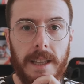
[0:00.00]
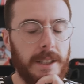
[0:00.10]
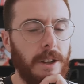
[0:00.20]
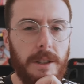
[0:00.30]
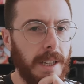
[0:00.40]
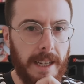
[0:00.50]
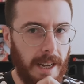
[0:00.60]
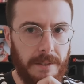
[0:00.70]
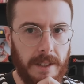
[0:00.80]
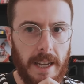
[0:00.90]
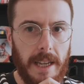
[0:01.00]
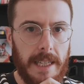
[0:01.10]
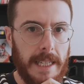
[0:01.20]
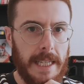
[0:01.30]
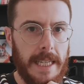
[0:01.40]
There's no DNFs there.
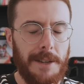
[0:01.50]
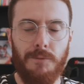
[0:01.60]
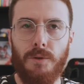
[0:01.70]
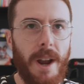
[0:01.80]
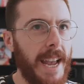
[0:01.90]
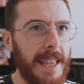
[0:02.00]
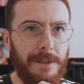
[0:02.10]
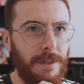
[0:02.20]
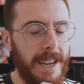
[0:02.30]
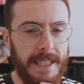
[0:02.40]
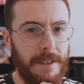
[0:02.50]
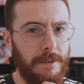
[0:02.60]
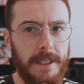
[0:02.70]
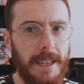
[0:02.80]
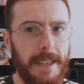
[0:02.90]
There's rarely, rarely
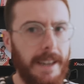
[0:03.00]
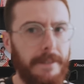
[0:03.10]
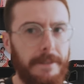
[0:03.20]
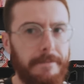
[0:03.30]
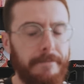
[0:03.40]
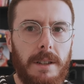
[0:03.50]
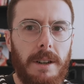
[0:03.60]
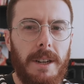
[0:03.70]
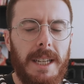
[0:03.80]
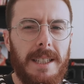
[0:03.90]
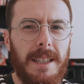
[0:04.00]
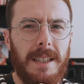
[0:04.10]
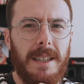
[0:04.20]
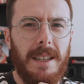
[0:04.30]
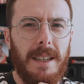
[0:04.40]
ever a DNF. You know, is
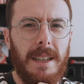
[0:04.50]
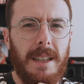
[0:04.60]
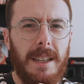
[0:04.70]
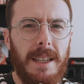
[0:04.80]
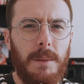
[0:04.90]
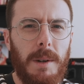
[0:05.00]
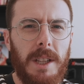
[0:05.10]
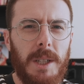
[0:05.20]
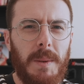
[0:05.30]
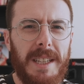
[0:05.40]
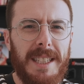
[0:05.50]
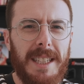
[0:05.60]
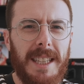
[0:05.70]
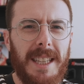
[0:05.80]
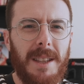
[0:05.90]
it is it one of those ones
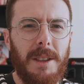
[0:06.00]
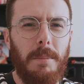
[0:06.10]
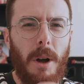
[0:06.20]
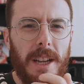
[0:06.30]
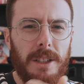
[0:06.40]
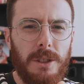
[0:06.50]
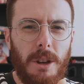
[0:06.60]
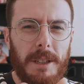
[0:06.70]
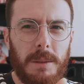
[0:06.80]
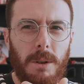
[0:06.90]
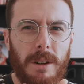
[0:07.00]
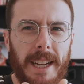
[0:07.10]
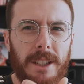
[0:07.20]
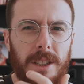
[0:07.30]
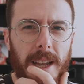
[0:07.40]
that the bikes are so much more on
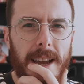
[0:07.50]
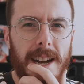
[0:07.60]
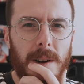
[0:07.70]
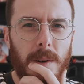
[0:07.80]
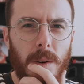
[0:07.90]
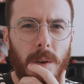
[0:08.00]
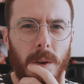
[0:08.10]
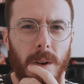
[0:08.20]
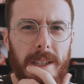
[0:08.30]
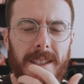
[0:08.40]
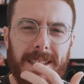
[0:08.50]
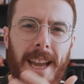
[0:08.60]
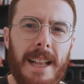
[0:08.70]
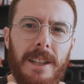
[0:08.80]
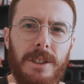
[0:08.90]
edge now, or is the
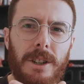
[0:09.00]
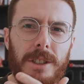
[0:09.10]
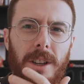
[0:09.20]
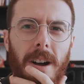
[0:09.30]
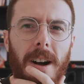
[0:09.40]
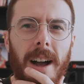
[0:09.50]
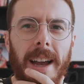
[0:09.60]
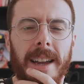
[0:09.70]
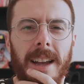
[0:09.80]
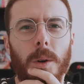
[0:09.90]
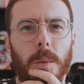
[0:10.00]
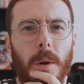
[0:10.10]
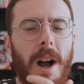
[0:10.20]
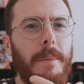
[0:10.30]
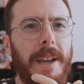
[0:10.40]
talent not as high?
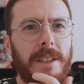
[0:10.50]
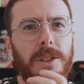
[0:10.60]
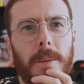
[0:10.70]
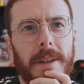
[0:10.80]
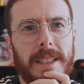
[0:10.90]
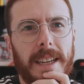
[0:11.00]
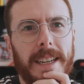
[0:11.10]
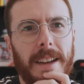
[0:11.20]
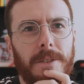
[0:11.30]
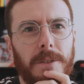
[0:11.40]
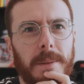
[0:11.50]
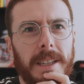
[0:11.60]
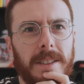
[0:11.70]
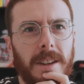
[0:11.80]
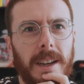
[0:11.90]
Why are we getting so many DNFs from
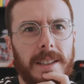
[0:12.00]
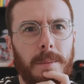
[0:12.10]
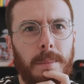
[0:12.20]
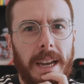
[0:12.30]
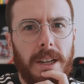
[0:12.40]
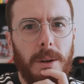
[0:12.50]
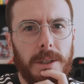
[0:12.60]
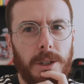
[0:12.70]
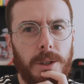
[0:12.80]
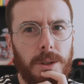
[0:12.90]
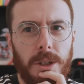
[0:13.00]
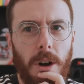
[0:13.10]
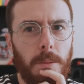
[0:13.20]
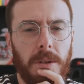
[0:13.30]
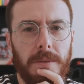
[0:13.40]
these guys? And Pecco is a huge
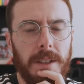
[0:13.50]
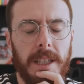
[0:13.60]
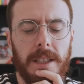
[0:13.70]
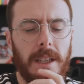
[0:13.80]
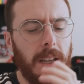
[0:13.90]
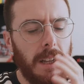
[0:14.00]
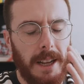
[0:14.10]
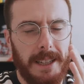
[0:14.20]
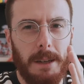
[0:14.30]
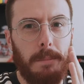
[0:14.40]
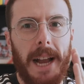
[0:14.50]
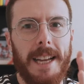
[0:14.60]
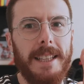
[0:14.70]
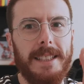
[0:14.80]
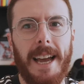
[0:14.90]
culprit for this. Like I said,
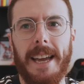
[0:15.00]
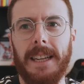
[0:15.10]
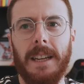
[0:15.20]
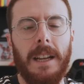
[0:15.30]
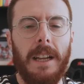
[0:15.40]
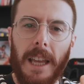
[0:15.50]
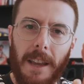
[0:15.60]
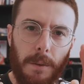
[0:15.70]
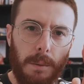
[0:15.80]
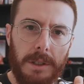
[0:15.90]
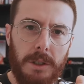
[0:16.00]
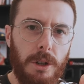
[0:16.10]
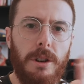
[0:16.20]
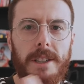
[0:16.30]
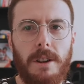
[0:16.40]
back in the day, if it was
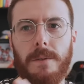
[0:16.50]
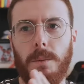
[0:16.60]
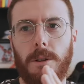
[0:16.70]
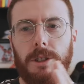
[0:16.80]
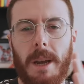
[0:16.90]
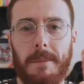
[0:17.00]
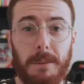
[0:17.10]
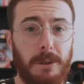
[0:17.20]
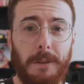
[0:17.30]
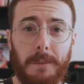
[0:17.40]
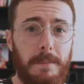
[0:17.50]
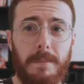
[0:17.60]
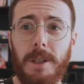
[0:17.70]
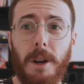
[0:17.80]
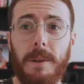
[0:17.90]
two guys going for the world championship. So was,
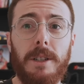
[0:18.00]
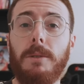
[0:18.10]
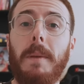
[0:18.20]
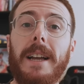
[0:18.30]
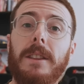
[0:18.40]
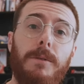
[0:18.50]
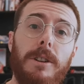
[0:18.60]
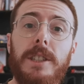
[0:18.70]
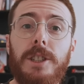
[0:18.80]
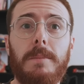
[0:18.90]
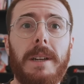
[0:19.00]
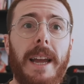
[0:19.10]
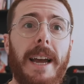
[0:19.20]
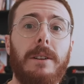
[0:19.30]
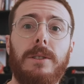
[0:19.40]
you know, when you look back at the Rossi
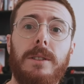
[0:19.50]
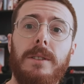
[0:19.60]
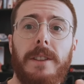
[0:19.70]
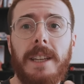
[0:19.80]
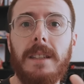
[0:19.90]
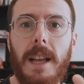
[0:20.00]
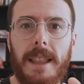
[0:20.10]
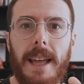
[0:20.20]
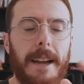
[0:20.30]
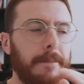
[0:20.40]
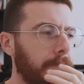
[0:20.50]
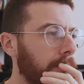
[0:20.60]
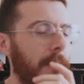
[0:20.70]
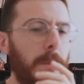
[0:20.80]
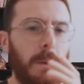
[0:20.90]
Gibernaus and things like that,
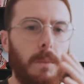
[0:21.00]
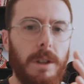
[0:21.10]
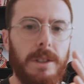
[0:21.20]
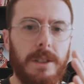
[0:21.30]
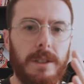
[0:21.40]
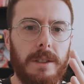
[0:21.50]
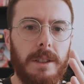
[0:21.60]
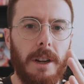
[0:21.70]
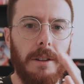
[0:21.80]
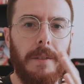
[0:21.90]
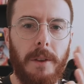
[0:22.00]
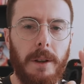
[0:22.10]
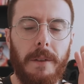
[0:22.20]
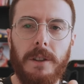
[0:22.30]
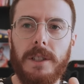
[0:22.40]
even when it was, you know, if
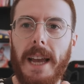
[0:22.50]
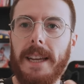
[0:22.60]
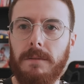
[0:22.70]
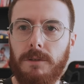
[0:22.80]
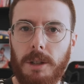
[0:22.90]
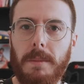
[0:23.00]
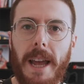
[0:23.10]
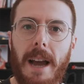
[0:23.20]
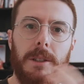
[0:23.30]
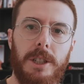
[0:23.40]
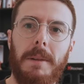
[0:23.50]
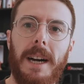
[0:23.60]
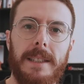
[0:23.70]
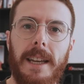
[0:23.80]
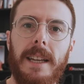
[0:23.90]
you if you say Gibernau is your
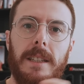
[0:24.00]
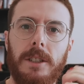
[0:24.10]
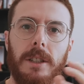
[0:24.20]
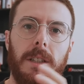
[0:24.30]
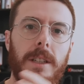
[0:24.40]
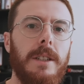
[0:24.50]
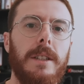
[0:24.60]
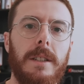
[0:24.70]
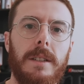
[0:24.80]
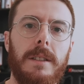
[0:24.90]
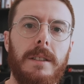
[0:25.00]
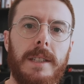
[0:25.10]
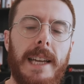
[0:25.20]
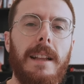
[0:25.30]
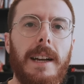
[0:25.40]
Martin in your in your
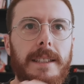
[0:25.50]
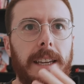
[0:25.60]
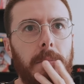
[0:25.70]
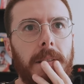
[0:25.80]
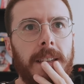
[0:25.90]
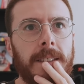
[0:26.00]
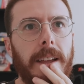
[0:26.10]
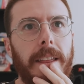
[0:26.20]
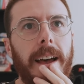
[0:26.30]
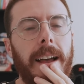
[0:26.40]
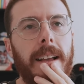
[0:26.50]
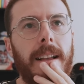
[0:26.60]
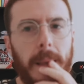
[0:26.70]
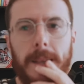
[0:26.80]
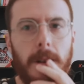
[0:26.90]
satellite team and things like that,
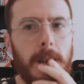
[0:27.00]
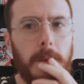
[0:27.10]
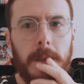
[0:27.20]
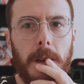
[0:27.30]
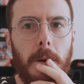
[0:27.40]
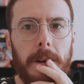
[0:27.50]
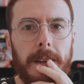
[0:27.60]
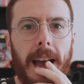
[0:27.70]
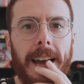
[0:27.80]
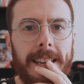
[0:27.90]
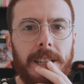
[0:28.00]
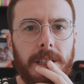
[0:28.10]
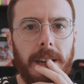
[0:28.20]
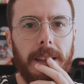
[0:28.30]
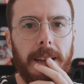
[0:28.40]
these guys were going at
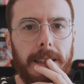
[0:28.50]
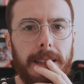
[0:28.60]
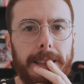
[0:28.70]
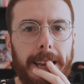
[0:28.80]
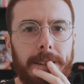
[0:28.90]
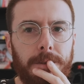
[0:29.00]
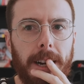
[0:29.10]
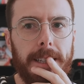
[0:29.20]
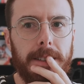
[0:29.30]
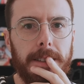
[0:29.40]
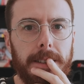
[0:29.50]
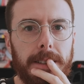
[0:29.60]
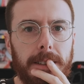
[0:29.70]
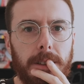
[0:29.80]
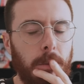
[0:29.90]
each other late in
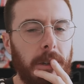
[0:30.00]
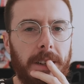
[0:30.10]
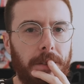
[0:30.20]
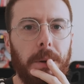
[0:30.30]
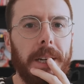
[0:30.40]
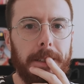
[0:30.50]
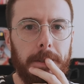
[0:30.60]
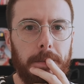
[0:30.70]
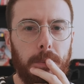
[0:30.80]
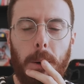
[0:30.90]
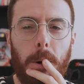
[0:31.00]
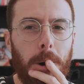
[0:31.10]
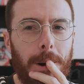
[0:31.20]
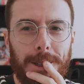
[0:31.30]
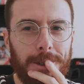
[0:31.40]
races almost every week. They were
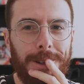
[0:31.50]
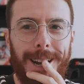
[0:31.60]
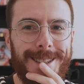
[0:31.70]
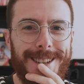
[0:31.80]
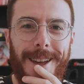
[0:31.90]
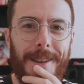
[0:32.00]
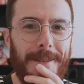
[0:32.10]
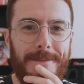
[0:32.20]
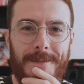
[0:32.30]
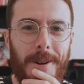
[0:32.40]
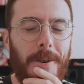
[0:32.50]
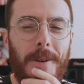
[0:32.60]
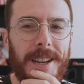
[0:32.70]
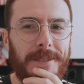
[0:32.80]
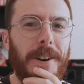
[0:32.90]
always on track together,
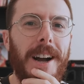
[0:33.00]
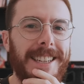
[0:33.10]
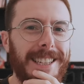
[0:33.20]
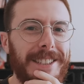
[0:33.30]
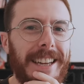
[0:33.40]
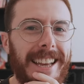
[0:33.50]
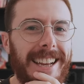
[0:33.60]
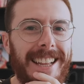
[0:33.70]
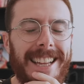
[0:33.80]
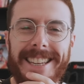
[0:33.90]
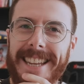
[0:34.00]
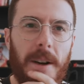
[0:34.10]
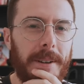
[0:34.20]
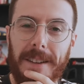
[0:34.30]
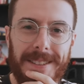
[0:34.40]
always fighting each other.
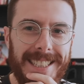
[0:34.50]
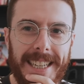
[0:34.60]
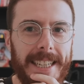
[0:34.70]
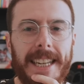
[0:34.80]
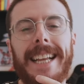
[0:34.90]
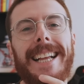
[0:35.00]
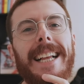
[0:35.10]
Now we never see it.